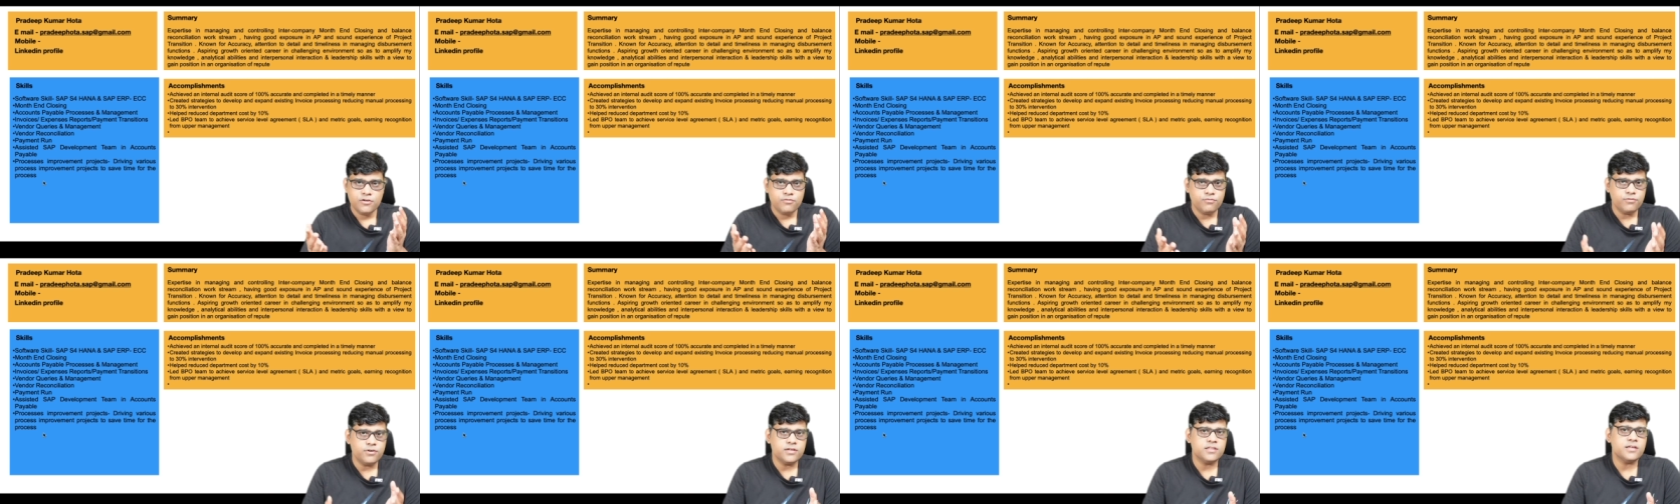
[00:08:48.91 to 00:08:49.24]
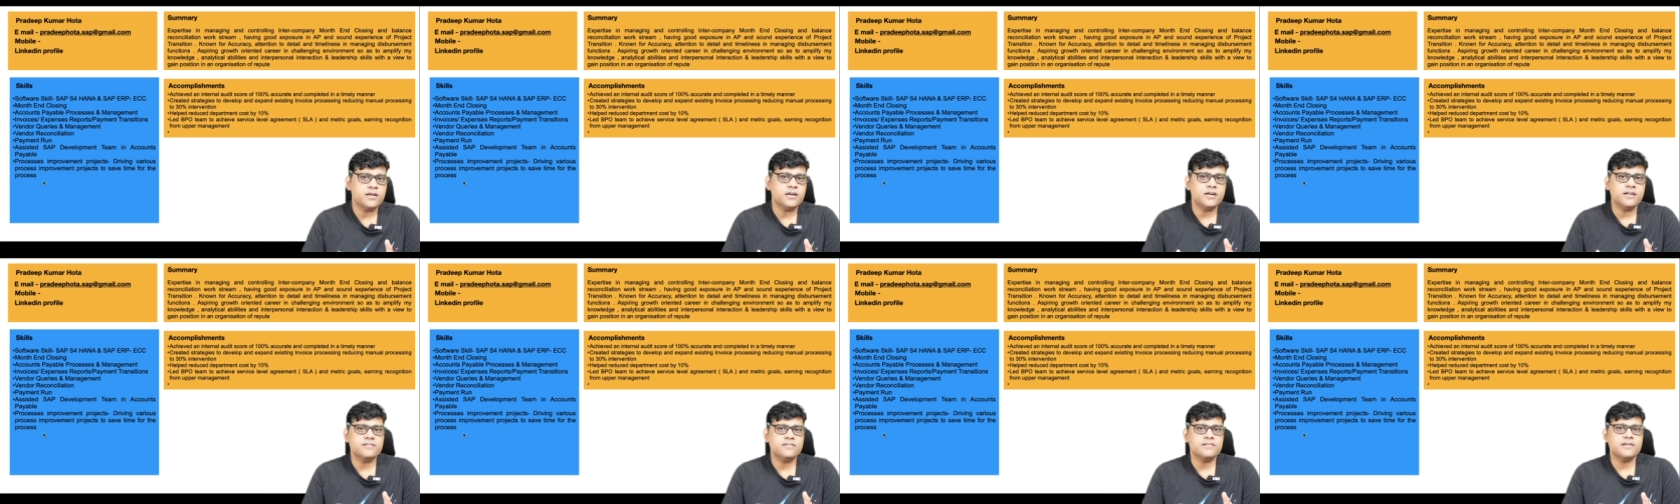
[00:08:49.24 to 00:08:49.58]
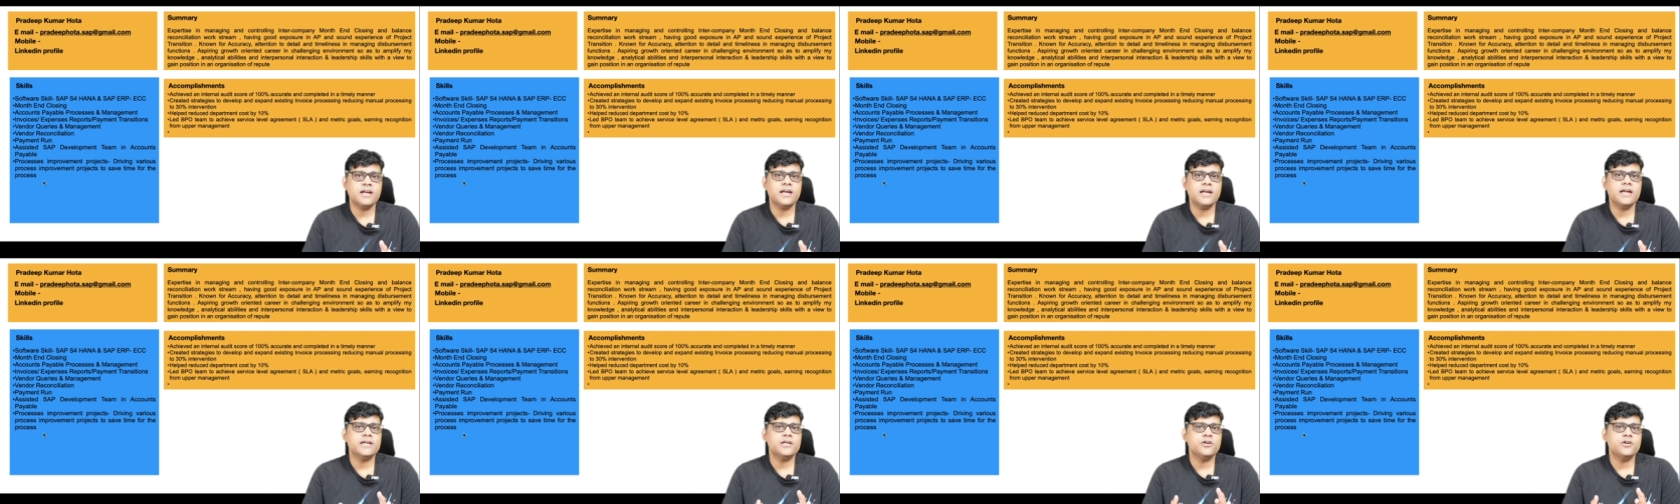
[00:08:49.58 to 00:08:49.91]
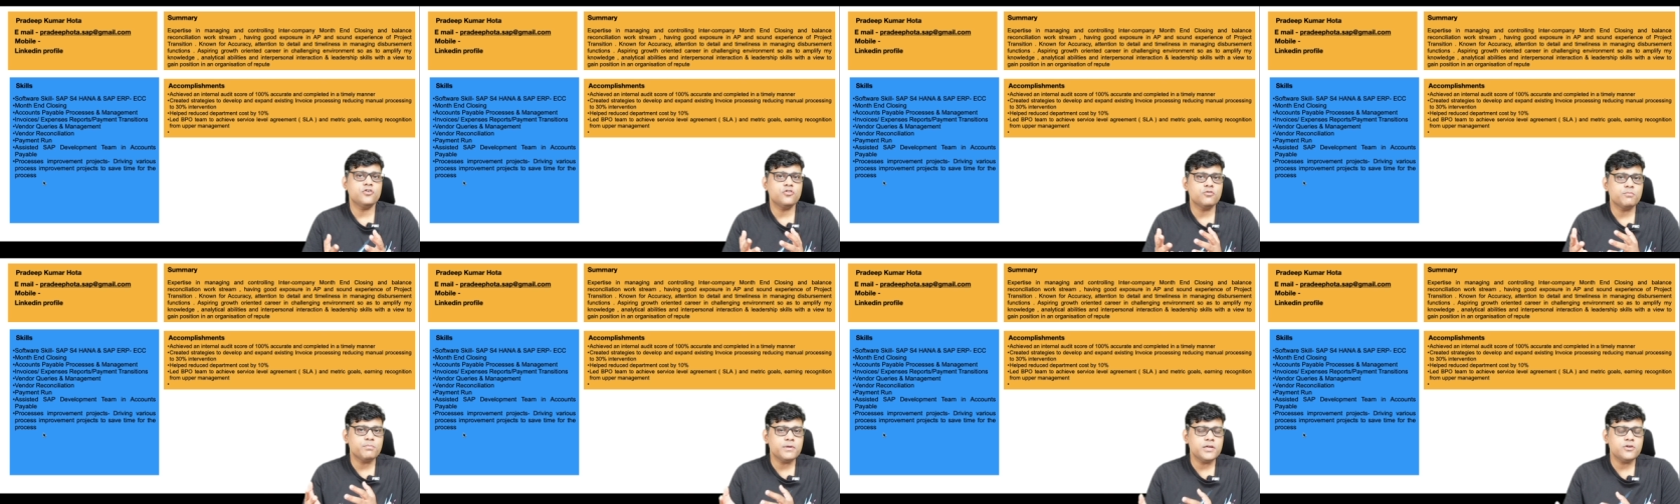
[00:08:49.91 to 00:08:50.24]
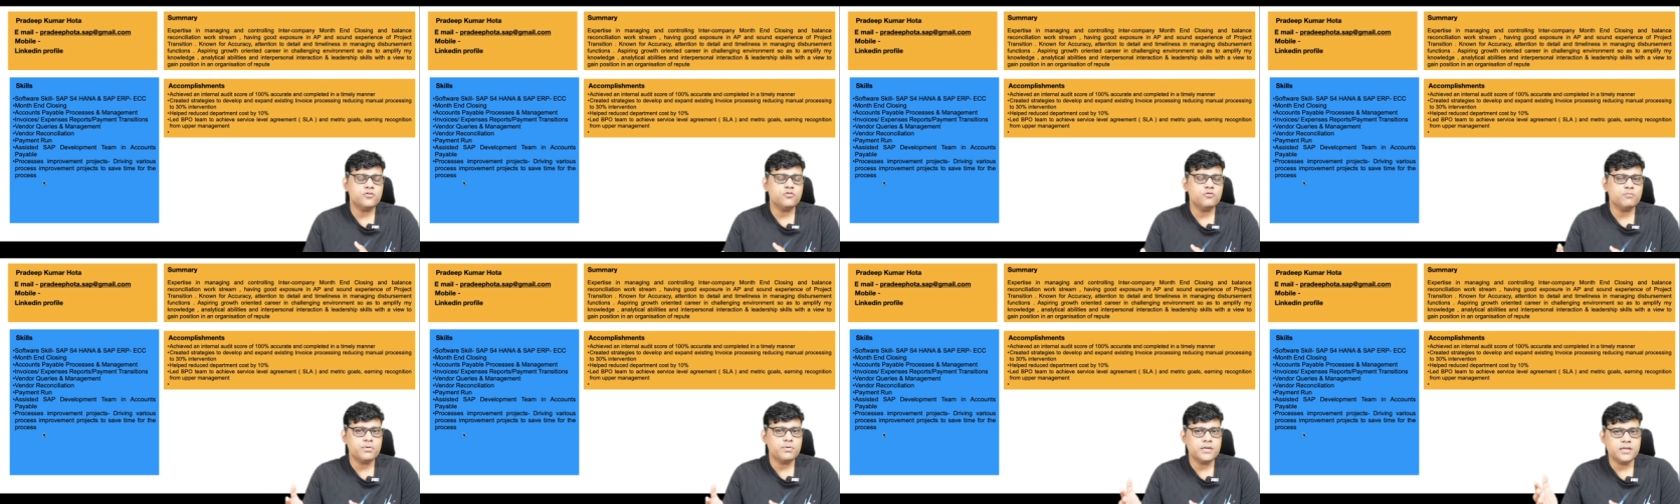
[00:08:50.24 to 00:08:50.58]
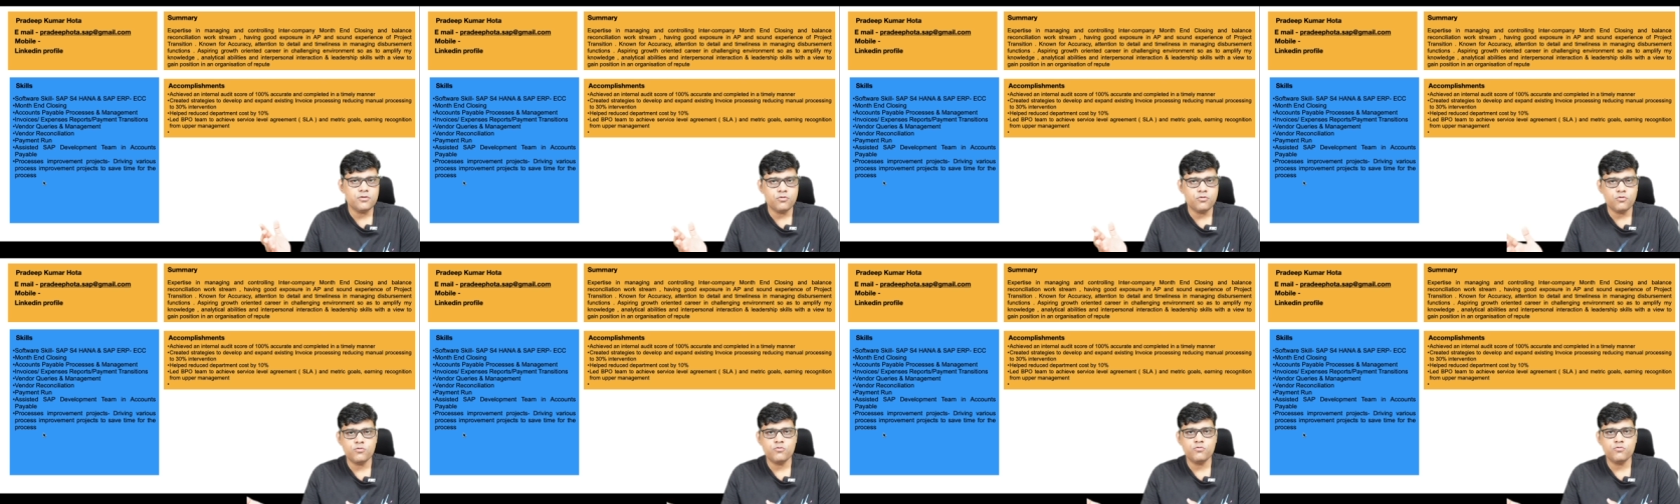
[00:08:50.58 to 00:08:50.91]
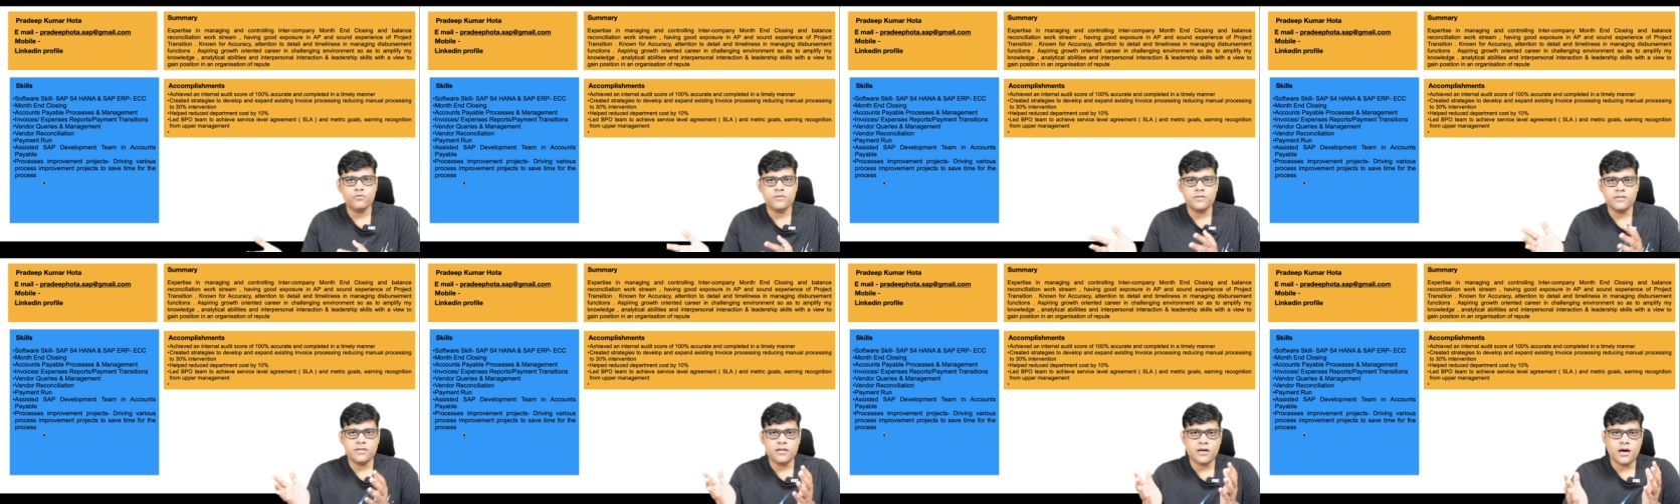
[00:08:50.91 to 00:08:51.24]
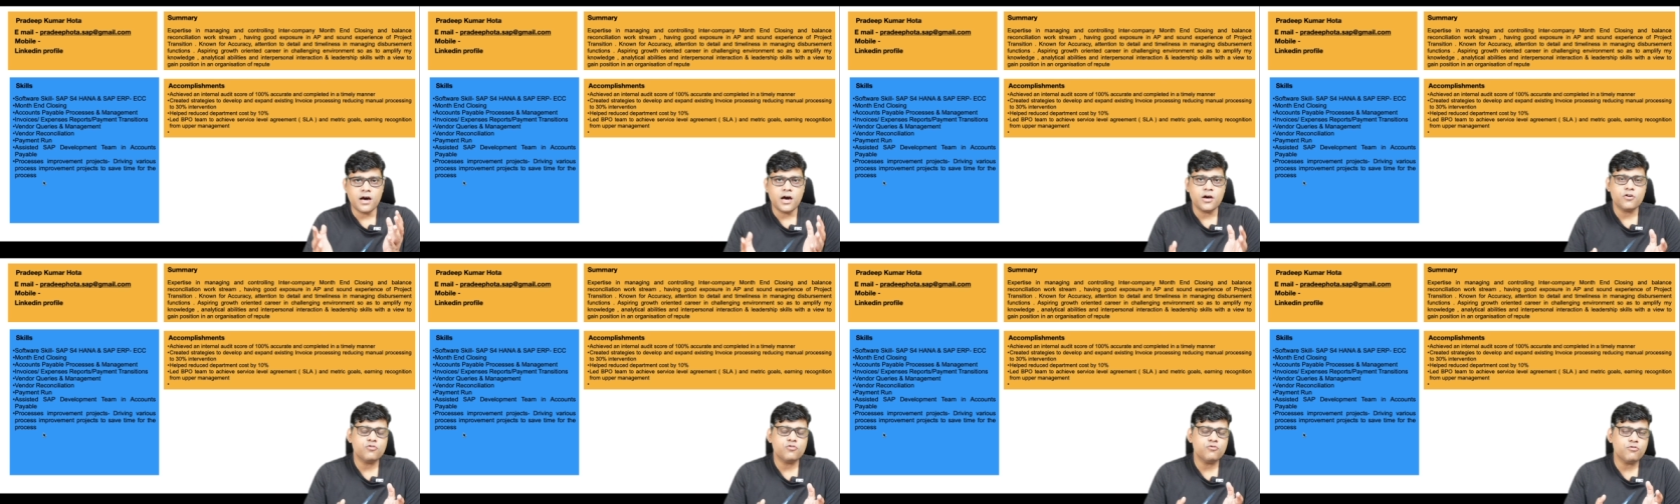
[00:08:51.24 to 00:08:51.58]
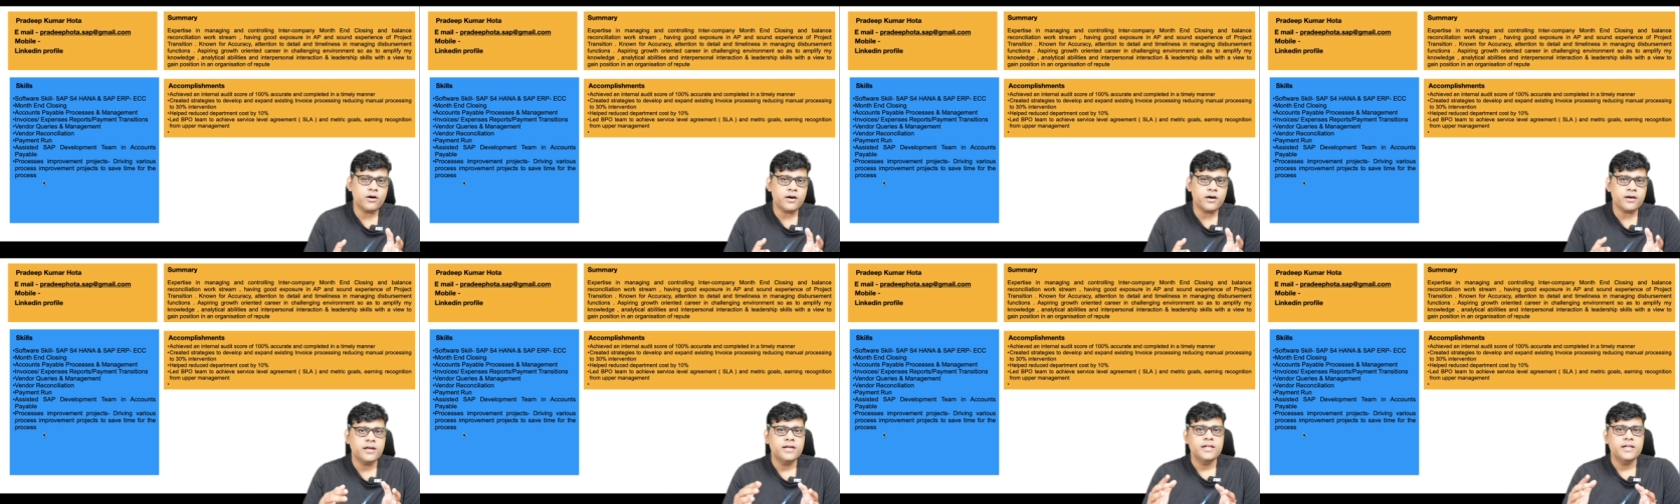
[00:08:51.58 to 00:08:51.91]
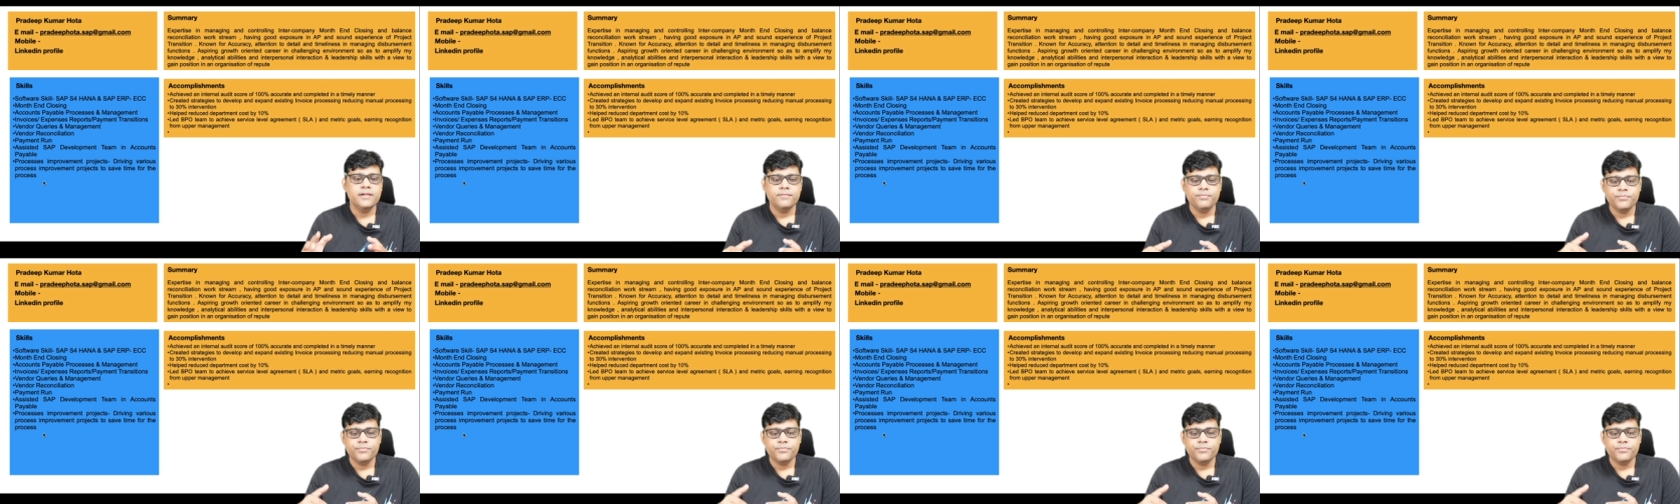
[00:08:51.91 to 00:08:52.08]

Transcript: whether it is related to P2P, O2C, R2R,